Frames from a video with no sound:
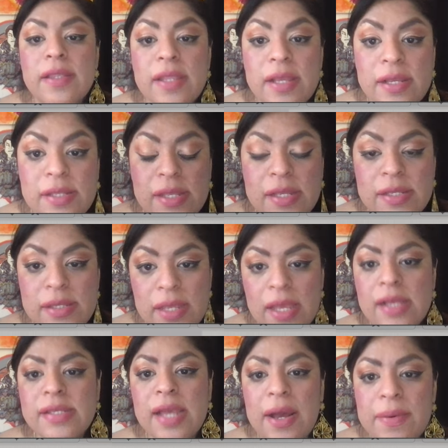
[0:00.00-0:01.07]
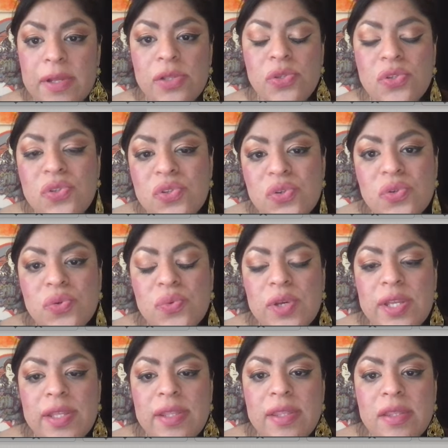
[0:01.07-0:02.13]
is having to do
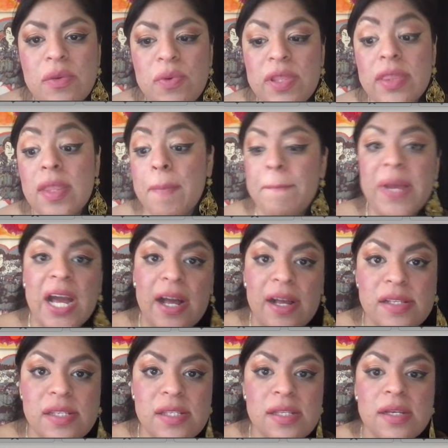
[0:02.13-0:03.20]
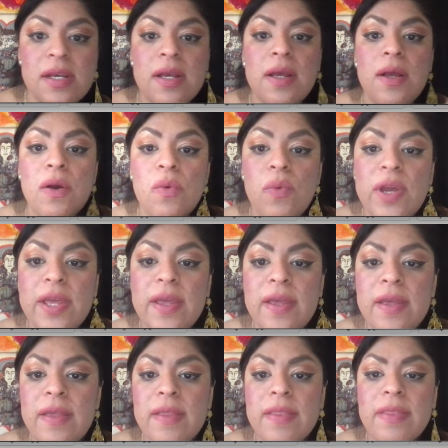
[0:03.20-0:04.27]
with the past,
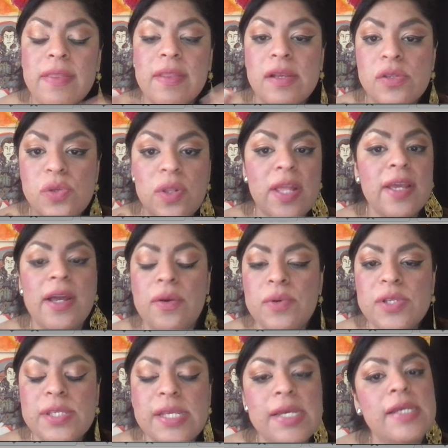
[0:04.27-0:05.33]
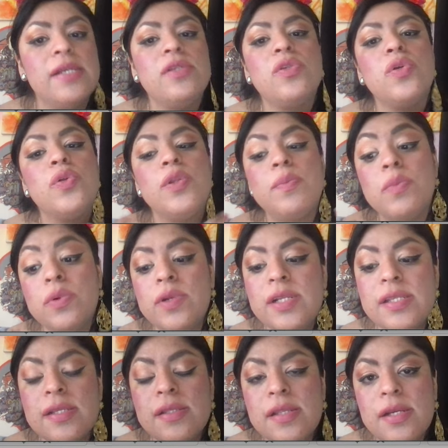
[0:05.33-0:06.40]
with so like I was saying, so the moon
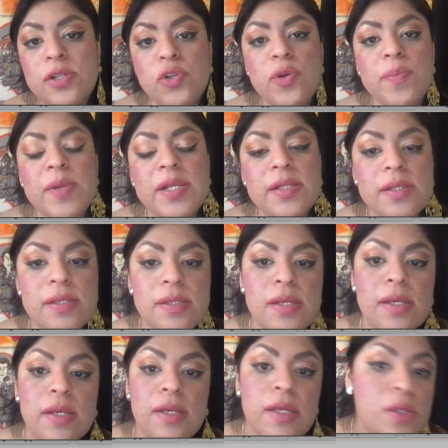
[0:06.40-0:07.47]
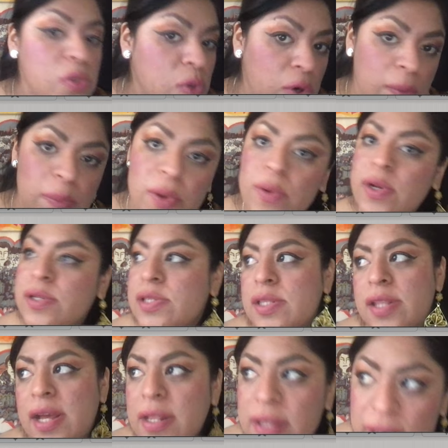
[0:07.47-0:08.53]
is in detriment in Scorpio. It does
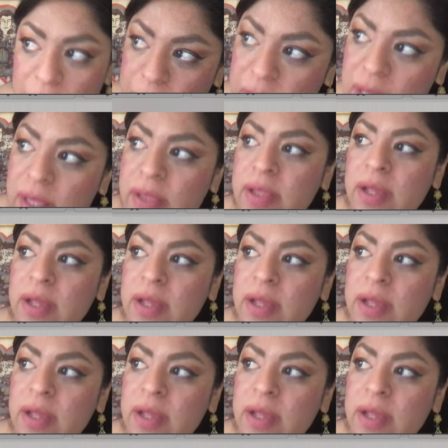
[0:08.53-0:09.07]
not like being